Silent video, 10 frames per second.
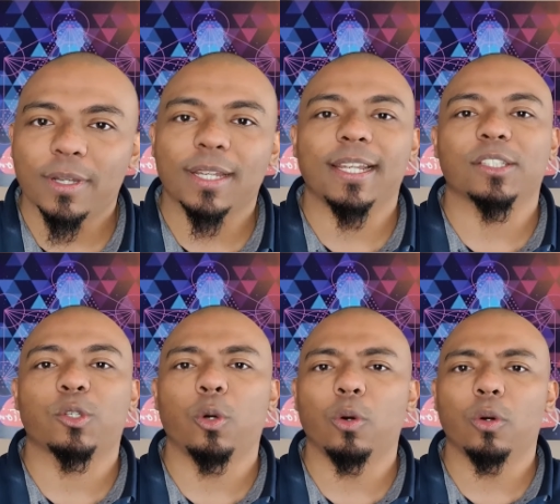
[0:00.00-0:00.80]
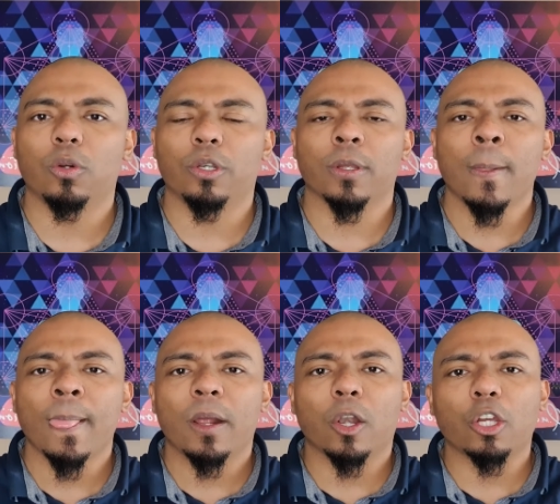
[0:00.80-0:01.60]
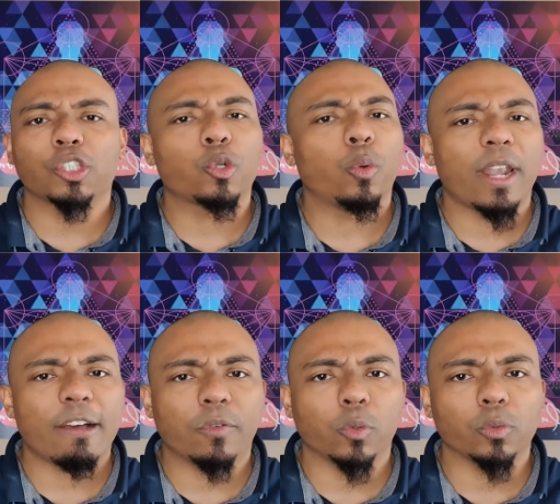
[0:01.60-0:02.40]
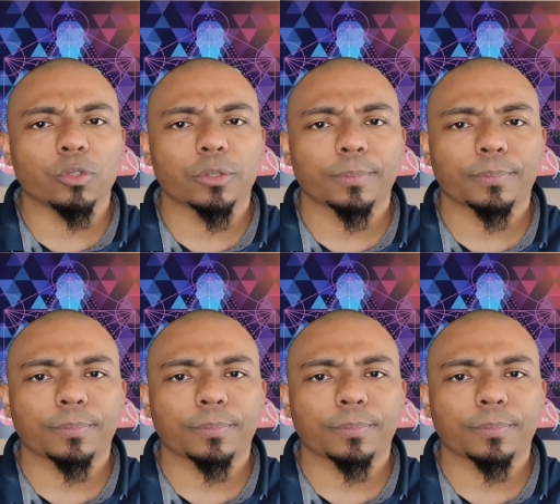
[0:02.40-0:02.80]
It's called logical levels.